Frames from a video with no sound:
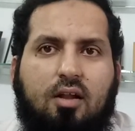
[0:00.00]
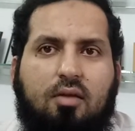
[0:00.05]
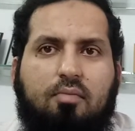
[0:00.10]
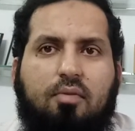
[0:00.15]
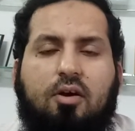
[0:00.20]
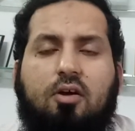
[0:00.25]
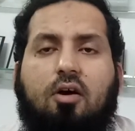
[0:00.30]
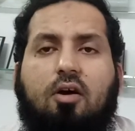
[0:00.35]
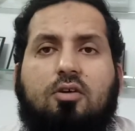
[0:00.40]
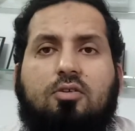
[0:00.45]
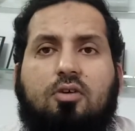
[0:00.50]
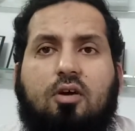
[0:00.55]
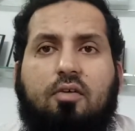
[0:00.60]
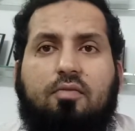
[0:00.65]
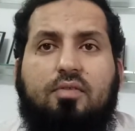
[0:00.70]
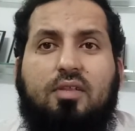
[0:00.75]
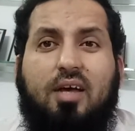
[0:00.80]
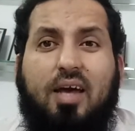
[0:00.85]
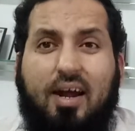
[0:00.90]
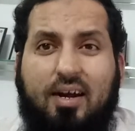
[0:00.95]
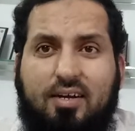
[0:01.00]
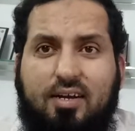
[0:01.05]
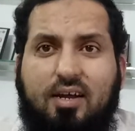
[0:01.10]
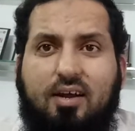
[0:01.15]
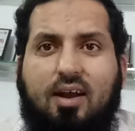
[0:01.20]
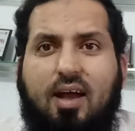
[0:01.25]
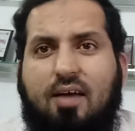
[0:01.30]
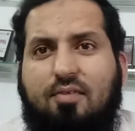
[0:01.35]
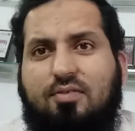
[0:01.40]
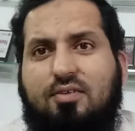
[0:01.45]
because of the hectic
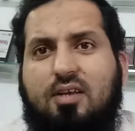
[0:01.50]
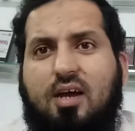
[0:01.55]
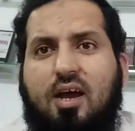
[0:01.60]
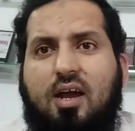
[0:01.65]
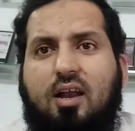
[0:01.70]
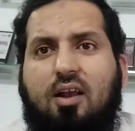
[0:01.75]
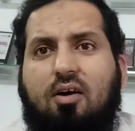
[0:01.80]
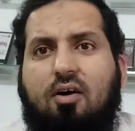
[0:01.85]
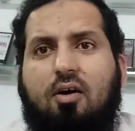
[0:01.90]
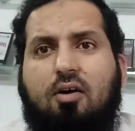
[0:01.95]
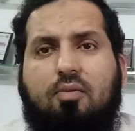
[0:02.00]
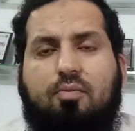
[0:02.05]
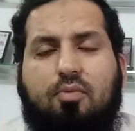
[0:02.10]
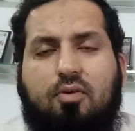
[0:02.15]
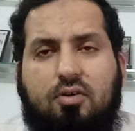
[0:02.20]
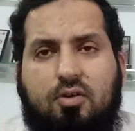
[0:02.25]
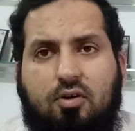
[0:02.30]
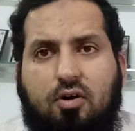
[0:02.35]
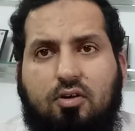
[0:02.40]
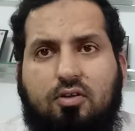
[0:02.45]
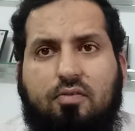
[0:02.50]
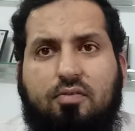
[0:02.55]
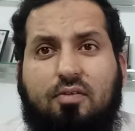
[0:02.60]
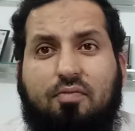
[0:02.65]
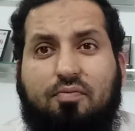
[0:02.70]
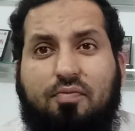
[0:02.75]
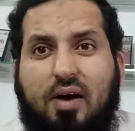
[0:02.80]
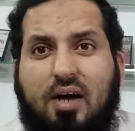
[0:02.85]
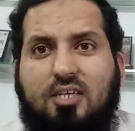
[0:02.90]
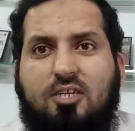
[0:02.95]
lifestyle or because of the
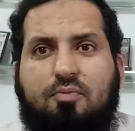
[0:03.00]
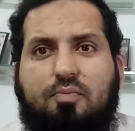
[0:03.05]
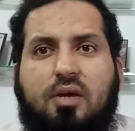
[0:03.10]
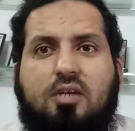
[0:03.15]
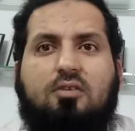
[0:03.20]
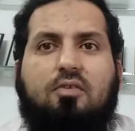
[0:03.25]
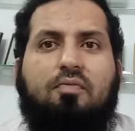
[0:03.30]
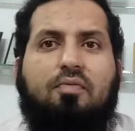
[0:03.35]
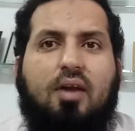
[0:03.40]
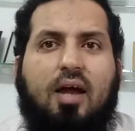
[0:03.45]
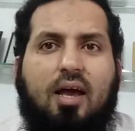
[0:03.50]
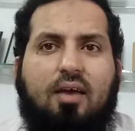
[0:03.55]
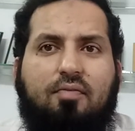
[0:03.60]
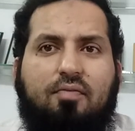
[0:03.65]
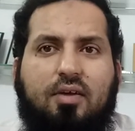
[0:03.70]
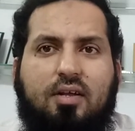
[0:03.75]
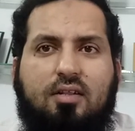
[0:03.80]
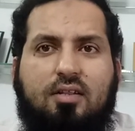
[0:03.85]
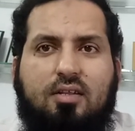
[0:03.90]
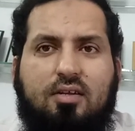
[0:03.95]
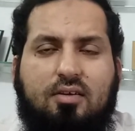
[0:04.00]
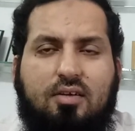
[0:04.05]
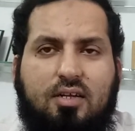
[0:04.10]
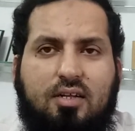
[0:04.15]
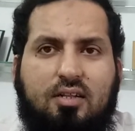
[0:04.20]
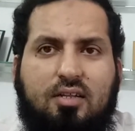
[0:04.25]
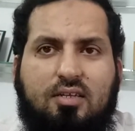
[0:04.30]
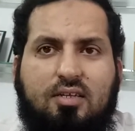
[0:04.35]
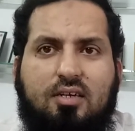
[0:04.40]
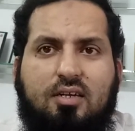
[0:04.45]
fast pace of life in
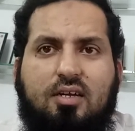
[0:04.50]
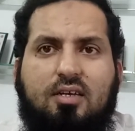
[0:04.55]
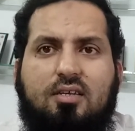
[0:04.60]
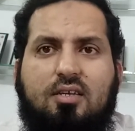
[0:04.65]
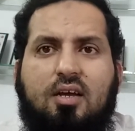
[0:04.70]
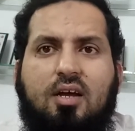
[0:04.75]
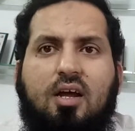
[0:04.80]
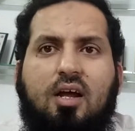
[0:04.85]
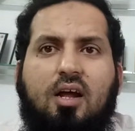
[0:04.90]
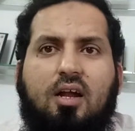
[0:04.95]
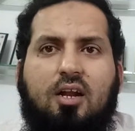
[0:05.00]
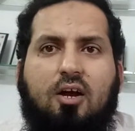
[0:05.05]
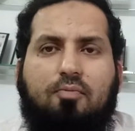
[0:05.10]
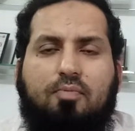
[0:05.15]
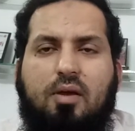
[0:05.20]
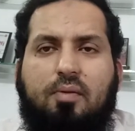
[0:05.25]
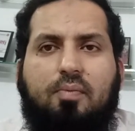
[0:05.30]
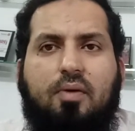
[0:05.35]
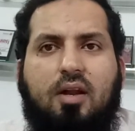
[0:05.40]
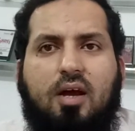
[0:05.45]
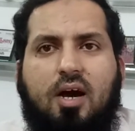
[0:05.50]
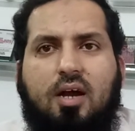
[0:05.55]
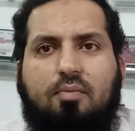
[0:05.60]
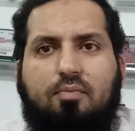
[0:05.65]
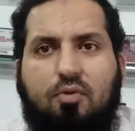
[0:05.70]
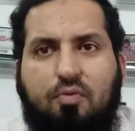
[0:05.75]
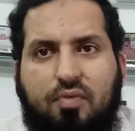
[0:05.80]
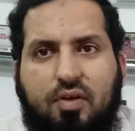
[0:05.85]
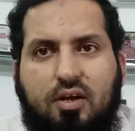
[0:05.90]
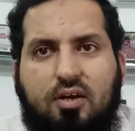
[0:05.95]
the cities. Now people are
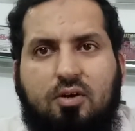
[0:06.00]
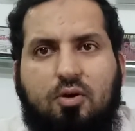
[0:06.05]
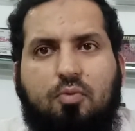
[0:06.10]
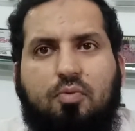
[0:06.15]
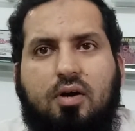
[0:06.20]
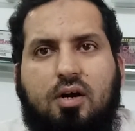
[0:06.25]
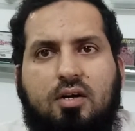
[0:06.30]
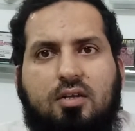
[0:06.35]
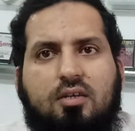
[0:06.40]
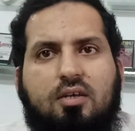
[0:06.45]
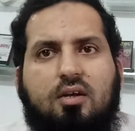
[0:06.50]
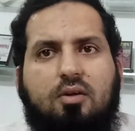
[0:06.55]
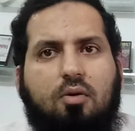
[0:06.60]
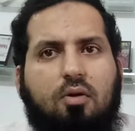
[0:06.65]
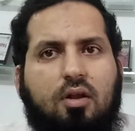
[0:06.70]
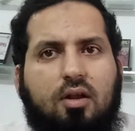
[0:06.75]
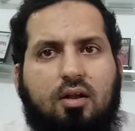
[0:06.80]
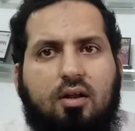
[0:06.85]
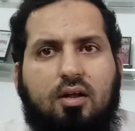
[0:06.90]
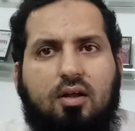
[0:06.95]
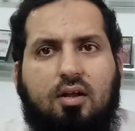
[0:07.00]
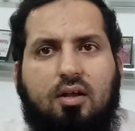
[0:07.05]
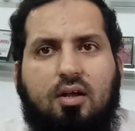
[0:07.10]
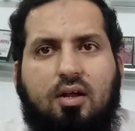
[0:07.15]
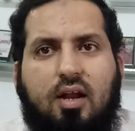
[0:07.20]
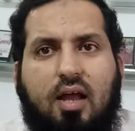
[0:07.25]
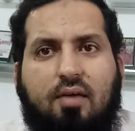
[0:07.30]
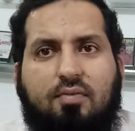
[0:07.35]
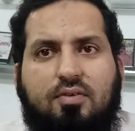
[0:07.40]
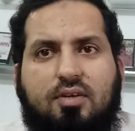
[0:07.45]
moving towards rural
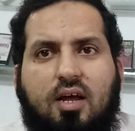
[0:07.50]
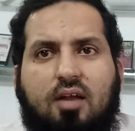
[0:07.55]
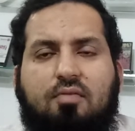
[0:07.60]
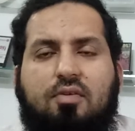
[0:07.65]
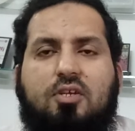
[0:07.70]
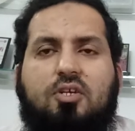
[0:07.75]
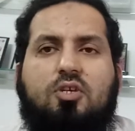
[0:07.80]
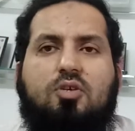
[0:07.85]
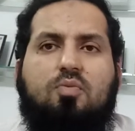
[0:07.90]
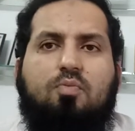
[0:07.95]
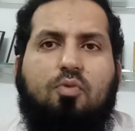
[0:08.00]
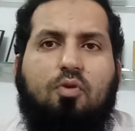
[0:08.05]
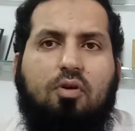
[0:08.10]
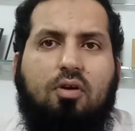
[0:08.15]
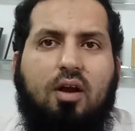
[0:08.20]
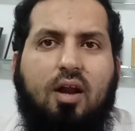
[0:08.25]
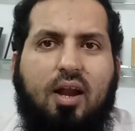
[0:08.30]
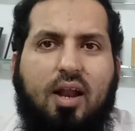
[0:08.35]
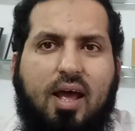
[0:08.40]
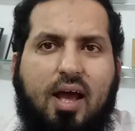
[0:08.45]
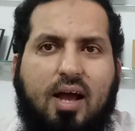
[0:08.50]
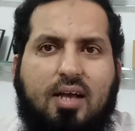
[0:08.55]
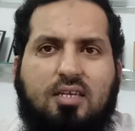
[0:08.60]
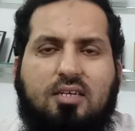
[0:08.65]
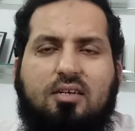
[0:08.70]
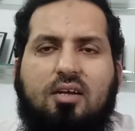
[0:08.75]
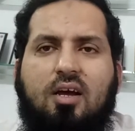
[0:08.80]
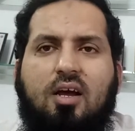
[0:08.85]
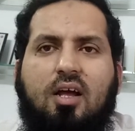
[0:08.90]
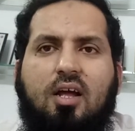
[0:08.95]
lifestyle, which is more
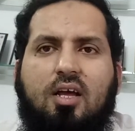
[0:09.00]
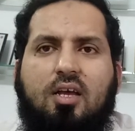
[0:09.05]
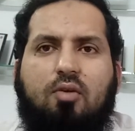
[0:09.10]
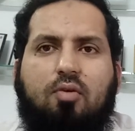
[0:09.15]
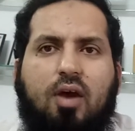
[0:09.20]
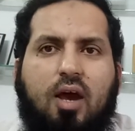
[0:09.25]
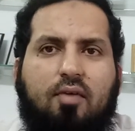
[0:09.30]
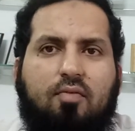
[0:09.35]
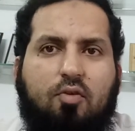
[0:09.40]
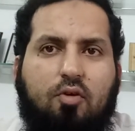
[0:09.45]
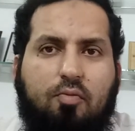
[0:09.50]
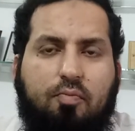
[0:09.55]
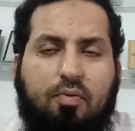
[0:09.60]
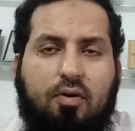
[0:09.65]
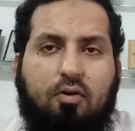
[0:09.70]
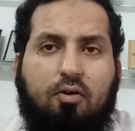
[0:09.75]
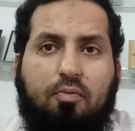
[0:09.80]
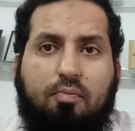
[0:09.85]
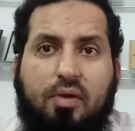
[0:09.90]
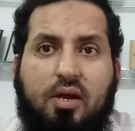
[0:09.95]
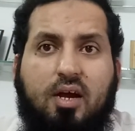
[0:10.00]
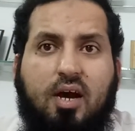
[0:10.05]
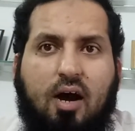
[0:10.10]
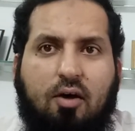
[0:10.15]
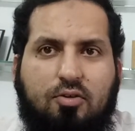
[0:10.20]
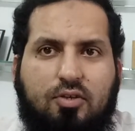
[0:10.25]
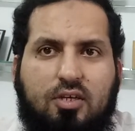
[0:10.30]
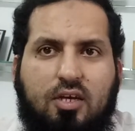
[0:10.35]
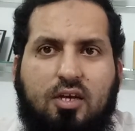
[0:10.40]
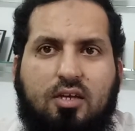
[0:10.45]
relaxed. You have open or big
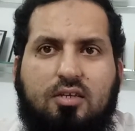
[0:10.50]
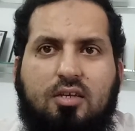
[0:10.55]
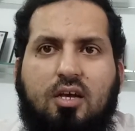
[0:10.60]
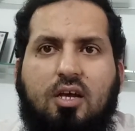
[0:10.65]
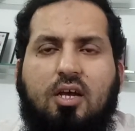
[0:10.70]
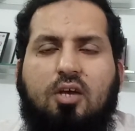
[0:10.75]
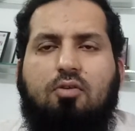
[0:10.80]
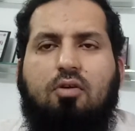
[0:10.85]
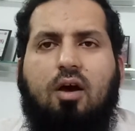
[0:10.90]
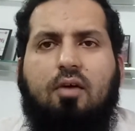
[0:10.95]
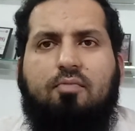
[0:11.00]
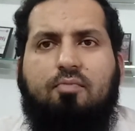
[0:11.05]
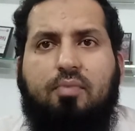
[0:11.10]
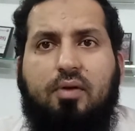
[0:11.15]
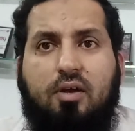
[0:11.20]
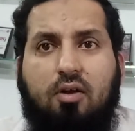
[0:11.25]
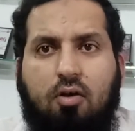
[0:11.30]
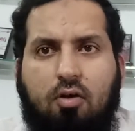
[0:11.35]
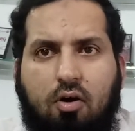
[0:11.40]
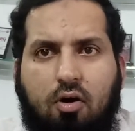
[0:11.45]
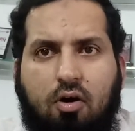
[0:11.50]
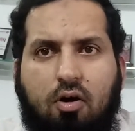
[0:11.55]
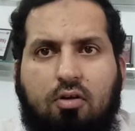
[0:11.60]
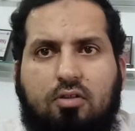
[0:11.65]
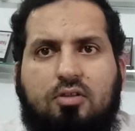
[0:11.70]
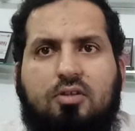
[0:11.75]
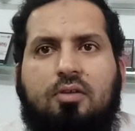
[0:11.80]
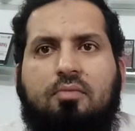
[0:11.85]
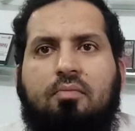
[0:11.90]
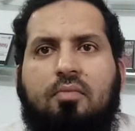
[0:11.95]
houses, you have big
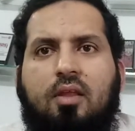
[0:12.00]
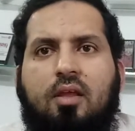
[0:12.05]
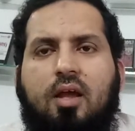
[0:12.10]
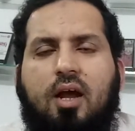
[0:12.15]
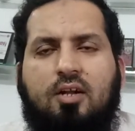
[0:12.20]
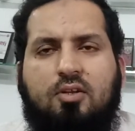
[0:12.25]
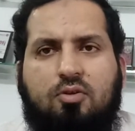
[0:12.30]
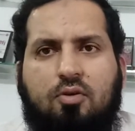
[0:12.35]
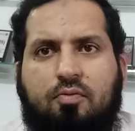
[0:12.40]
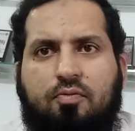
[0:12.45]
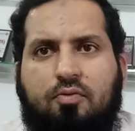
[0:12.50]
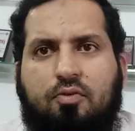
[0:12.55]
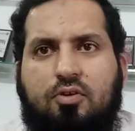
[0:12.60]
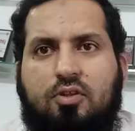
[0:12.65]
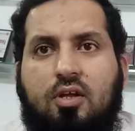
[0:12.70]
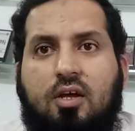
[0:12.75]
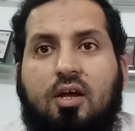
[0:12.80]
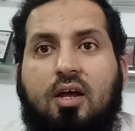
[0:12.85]
lawns, and so forth.